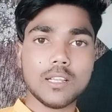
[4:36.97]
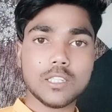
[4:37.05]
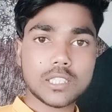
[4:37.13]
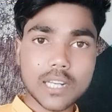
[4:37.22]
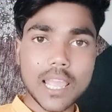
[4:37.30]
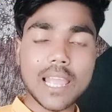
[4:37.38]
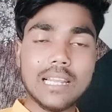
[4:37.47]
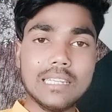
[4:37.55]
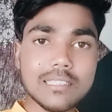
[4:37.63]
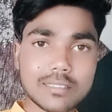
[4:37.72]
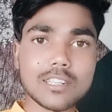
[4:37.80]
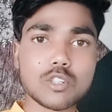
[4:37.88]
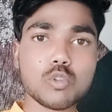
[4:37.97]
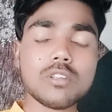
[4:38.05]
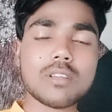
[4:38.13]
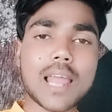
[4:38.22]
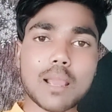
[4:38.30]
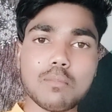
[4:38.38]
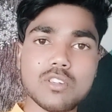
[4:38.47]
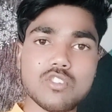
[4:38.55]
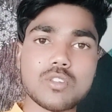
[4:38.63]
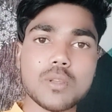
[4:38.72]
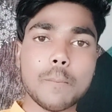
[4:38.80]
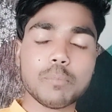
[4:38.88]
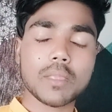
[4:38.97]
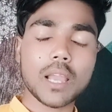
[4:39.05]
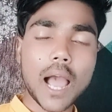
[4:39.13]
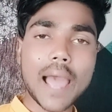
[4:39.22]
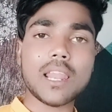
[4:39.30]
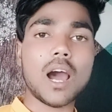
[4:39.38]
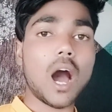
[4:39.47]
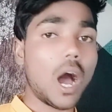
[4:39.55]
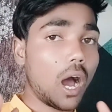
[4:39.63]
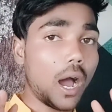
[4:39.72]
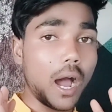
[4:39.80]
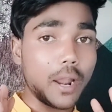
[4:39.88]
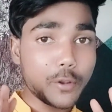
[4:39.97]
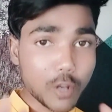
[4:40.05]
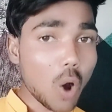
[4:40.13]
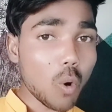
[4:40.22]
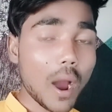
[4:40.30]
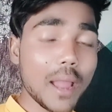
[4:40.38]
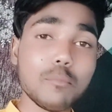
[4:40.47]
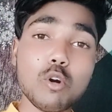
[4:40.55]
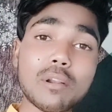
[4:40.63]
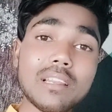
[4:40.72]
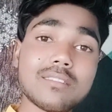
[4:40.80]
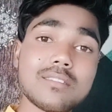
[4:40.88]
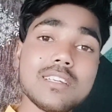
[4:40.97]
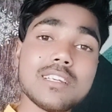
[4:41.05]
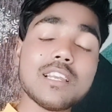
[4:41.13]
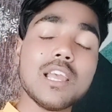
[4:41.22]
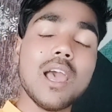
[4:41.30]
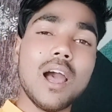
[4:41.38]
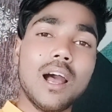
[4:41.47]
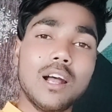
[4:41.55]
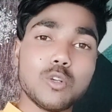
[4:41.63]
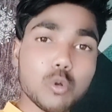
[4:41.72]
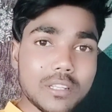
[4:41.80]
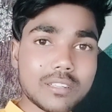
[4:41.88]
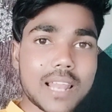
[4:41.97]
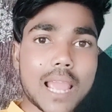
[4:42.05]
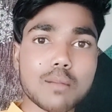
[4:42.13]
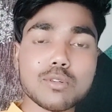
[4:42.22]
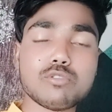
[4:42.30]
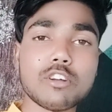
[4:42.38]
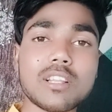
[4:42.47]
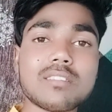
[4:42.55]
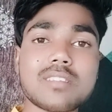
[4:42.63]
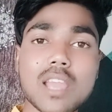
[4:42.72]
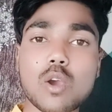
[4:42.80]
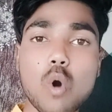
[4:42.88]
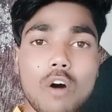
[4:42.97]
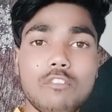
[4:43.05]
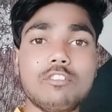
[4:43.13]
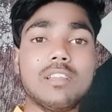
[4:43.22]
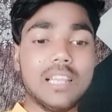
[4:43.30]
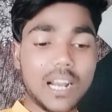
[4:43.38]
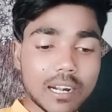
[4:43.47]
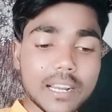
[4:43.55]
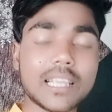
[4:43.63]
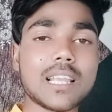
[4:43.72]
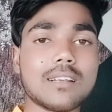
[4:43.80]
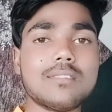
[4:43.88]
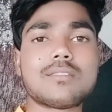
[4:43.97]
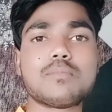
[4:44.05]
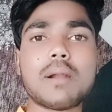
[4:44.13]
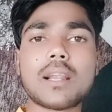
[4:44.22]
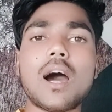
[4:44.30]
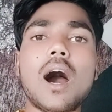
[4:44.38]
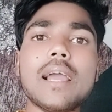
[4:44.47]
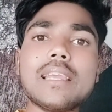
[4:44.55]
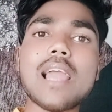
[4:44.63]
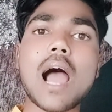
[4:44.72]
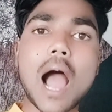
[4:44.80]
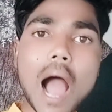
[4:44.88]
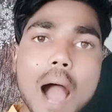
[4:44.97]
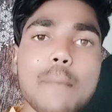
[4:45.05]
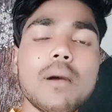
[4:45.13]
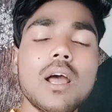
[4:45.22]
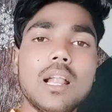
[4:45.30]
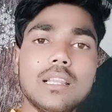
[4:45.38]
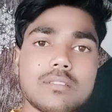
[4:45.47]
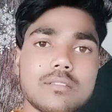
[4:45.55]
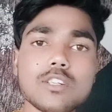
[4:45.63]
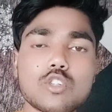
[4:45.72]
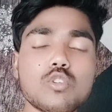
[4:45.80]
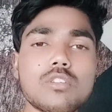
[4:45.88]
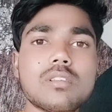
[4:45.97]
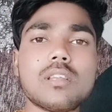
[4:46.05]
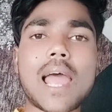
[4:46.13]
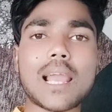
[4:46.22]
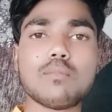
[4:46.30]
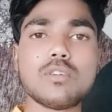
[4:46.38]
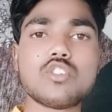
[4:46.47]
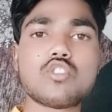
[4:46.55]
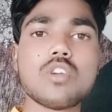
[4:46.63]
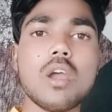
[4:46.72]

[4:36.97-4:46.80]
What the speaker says: today listen to this language. And now I am not listening to this language for the sake of learning English, but I am listening to this language